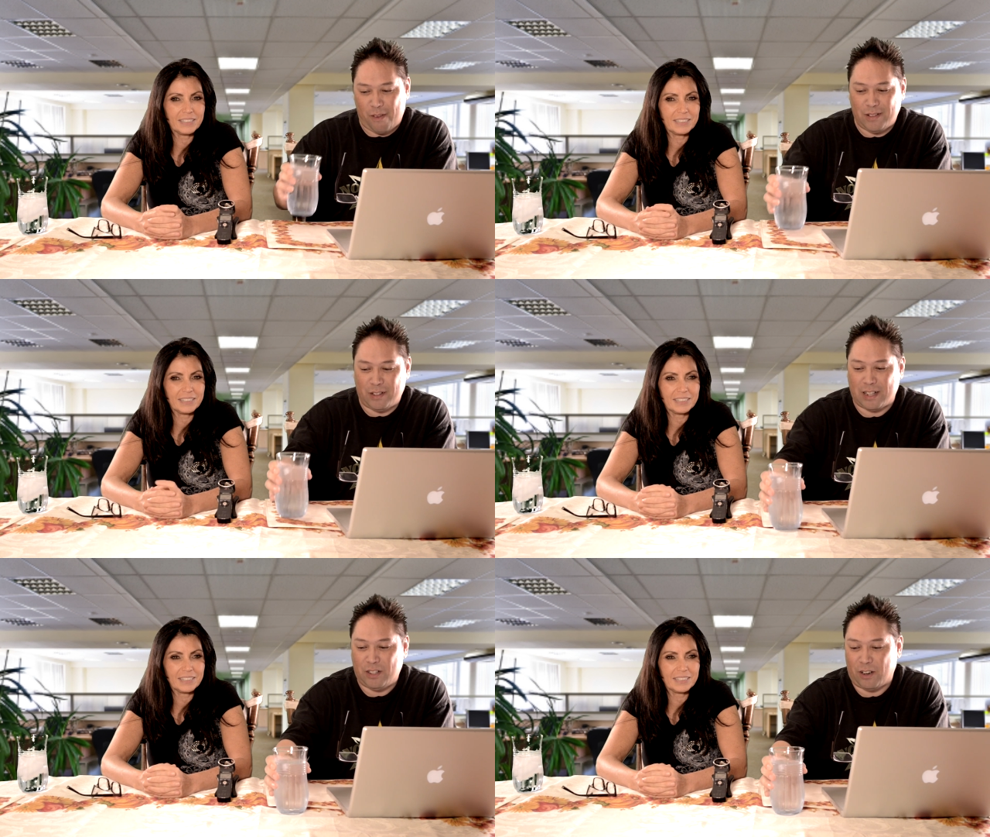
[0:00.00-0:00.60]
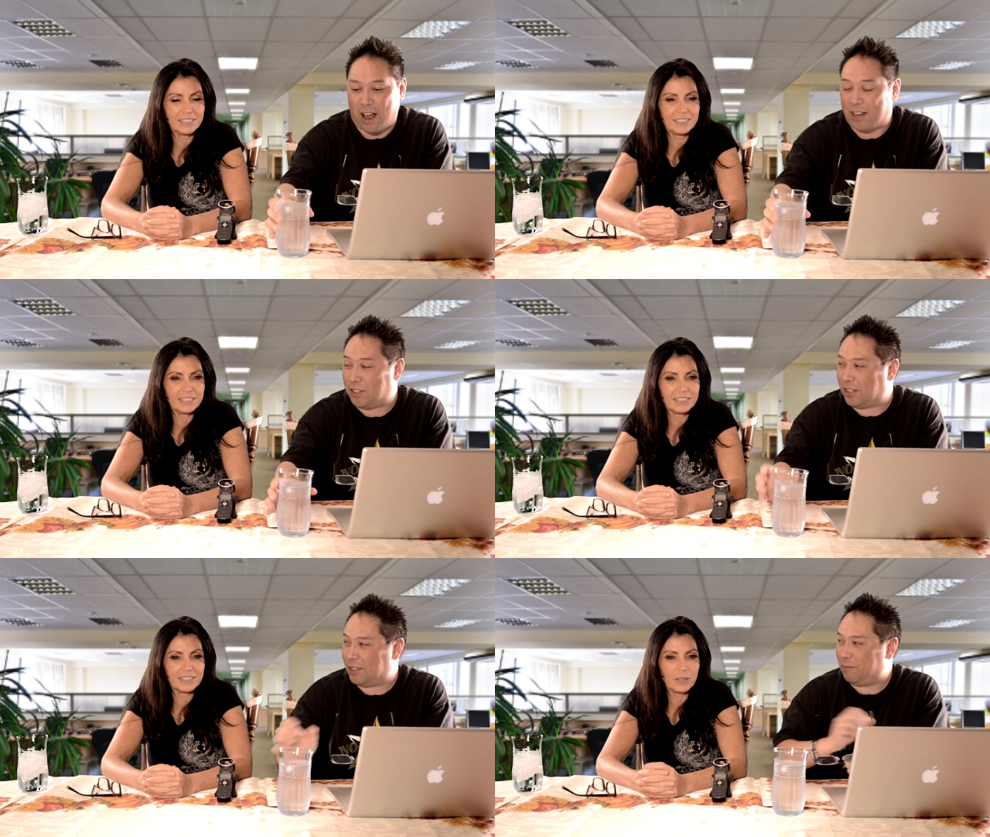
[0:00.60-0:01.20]
Speaker 1: So that's your
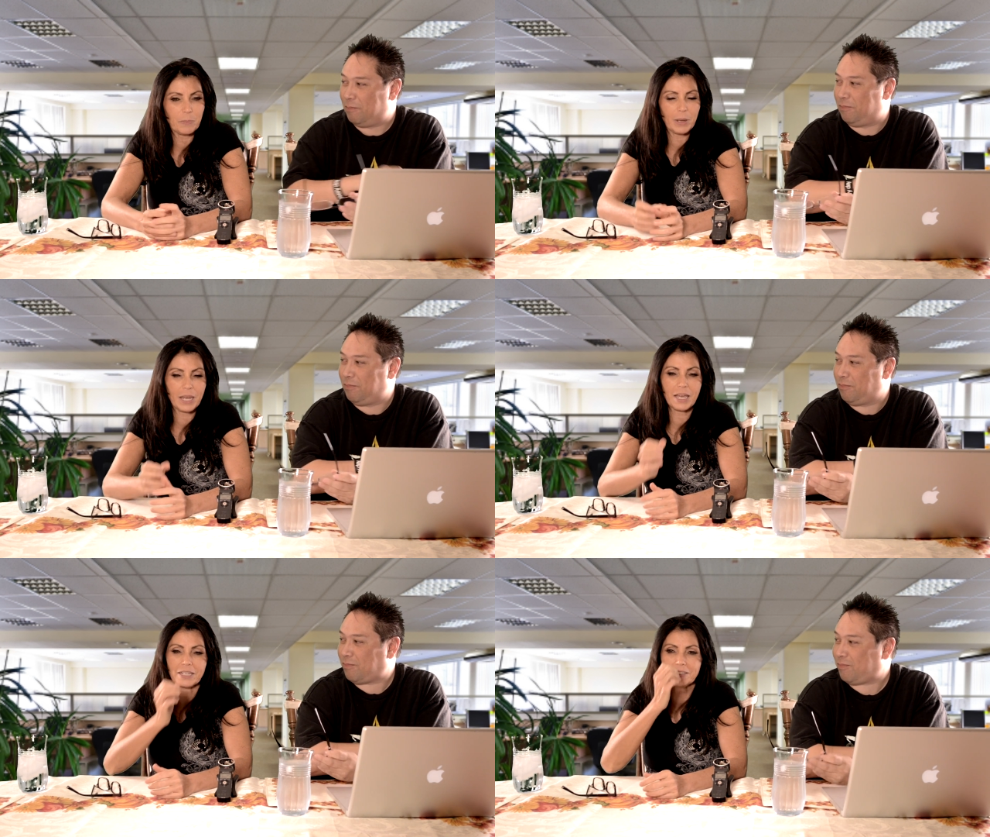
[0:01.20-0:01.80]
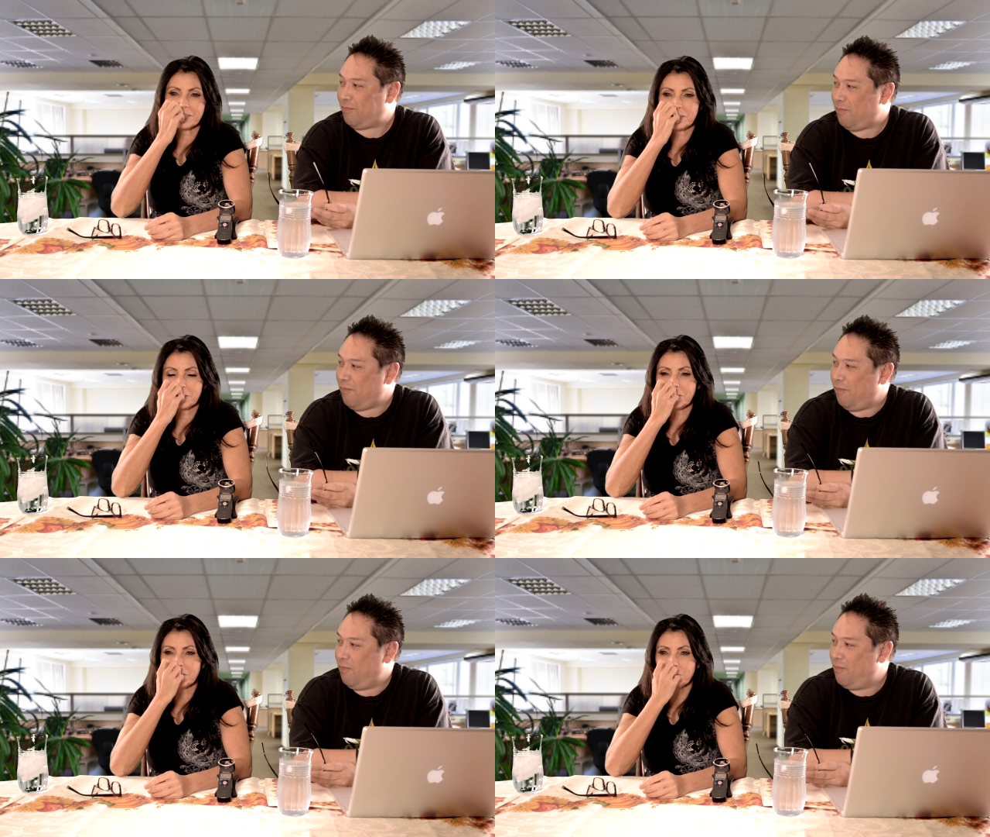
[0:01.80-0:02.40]
logic.
Speaker 2: A pant is
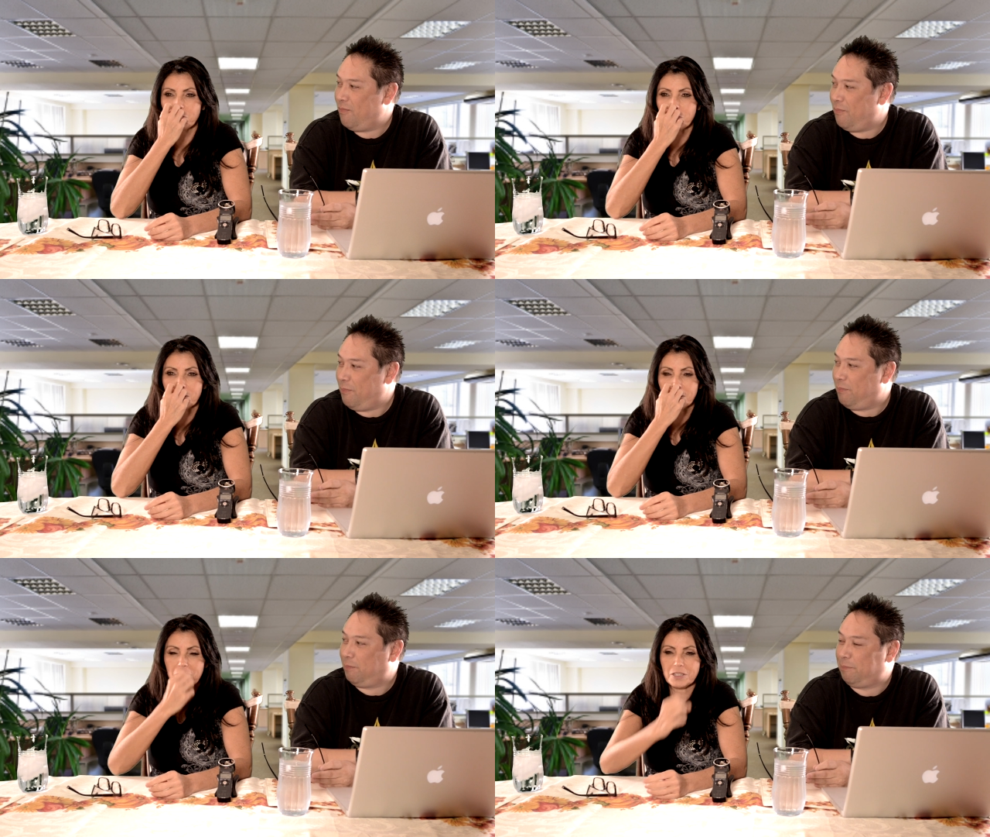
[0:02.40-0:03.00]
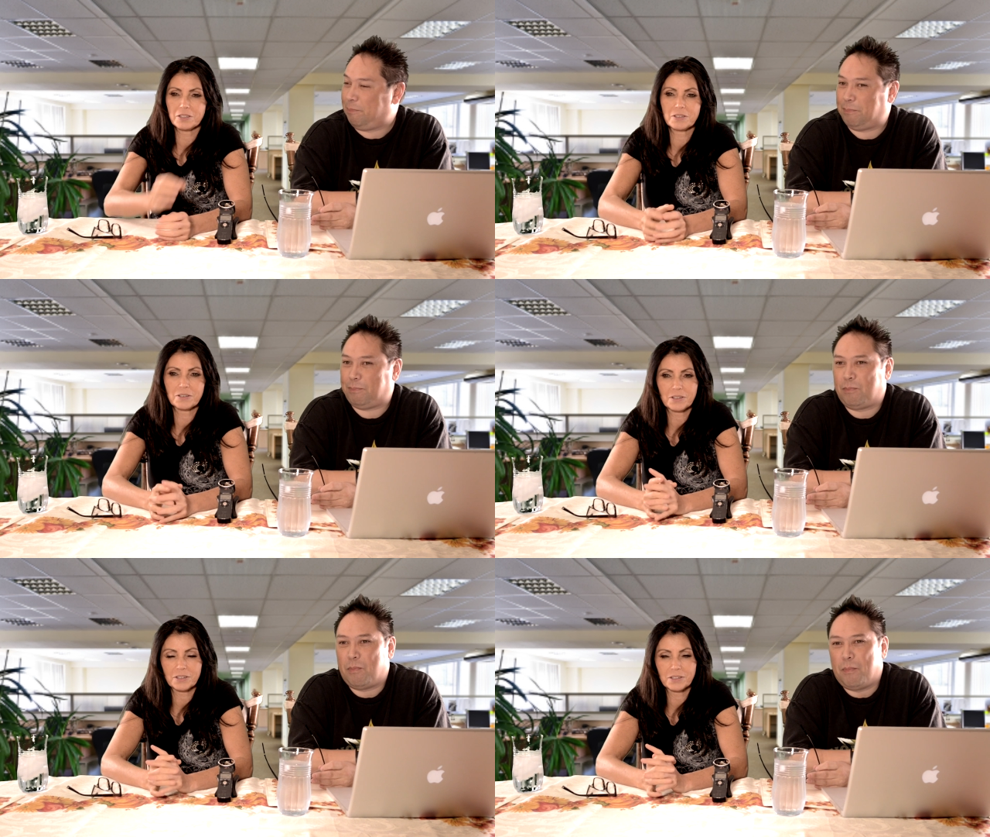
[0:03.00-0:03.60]
is when is
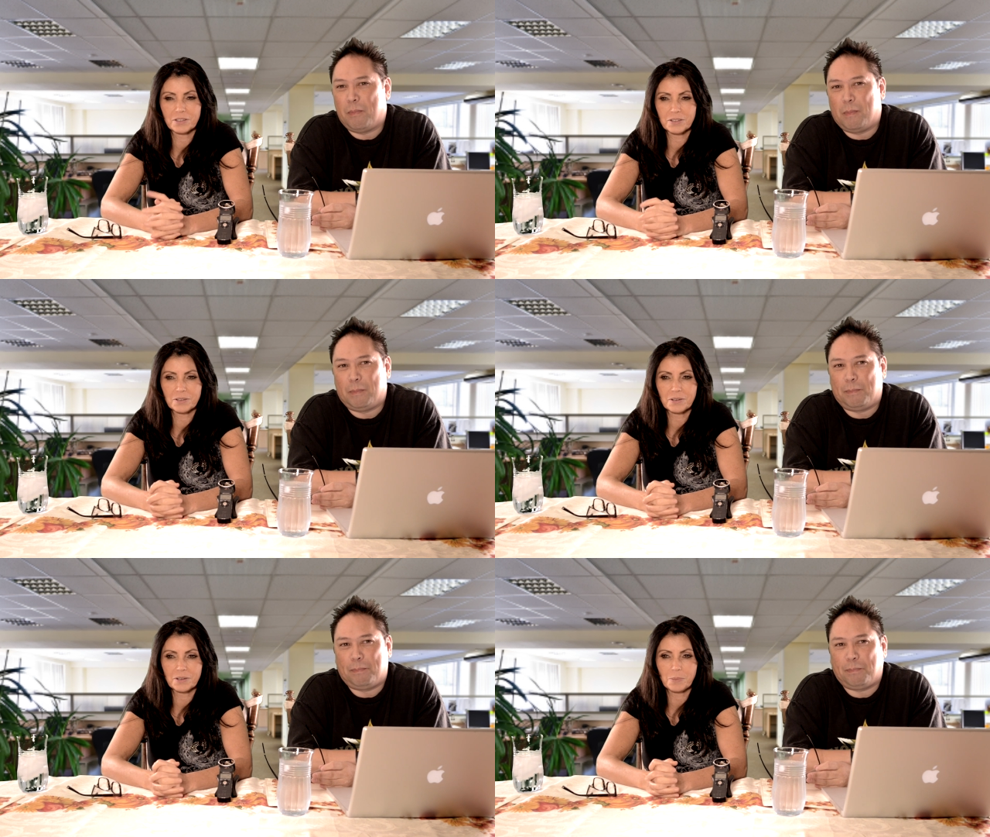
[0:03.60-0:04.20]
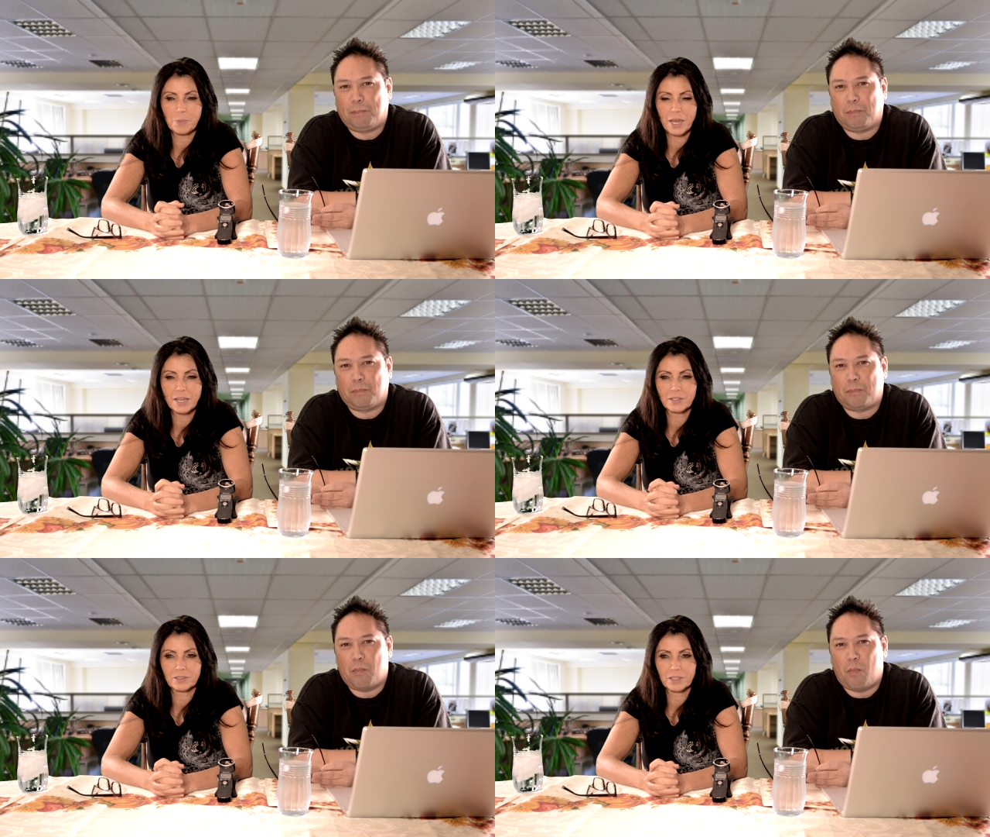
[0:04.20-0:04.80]
is a
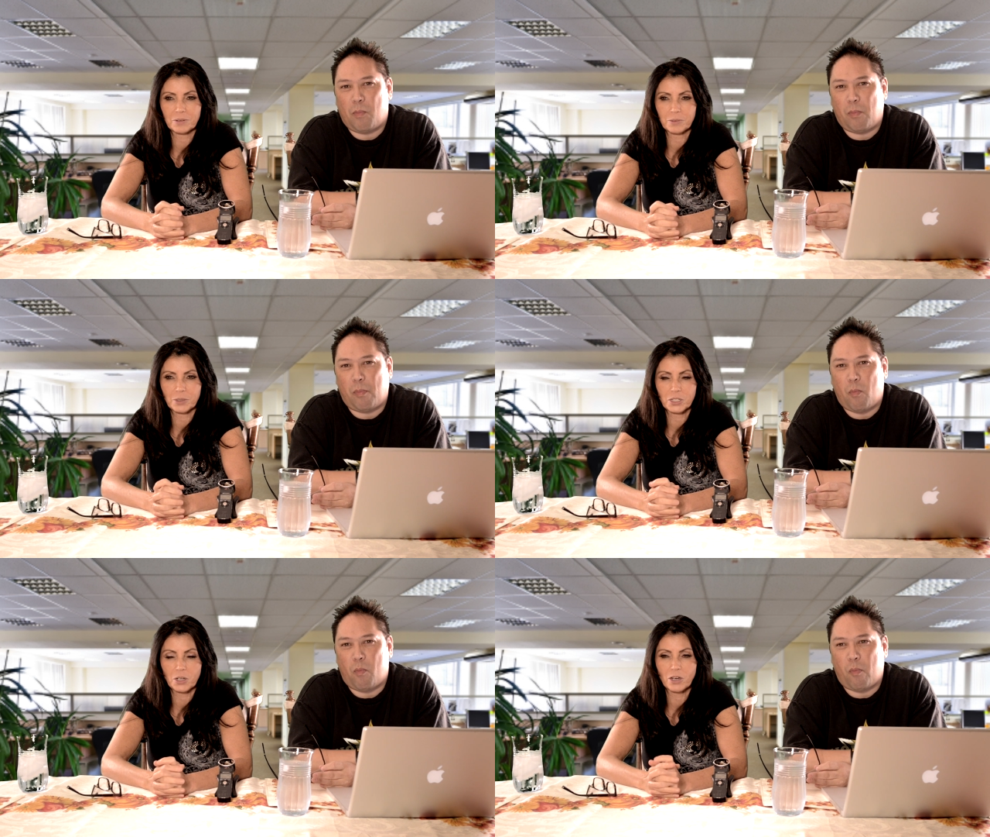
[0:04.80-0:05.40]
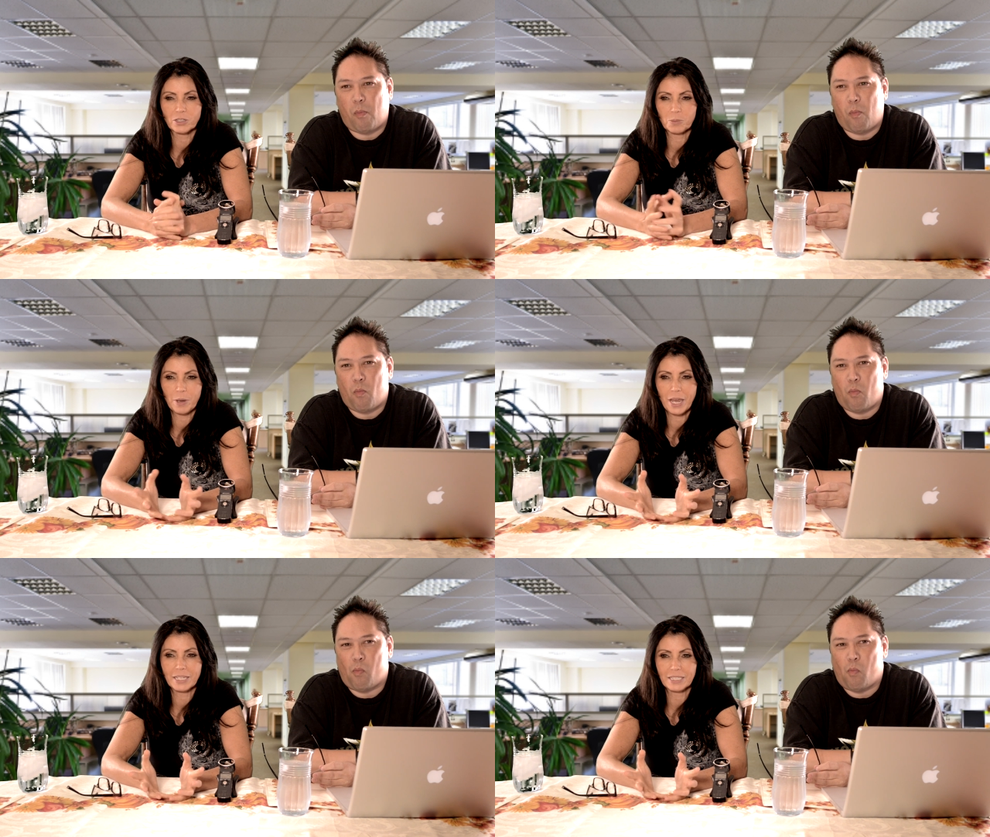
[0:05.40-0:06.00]
pant is like when a dog's
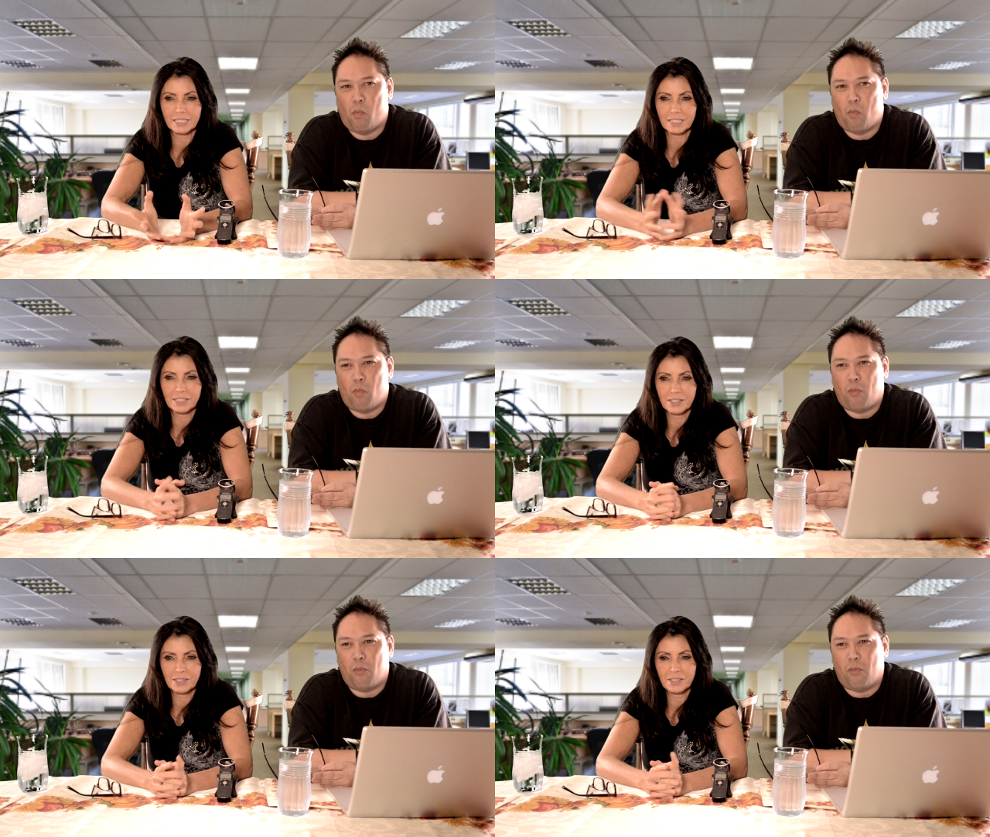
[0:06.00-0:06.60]
panting,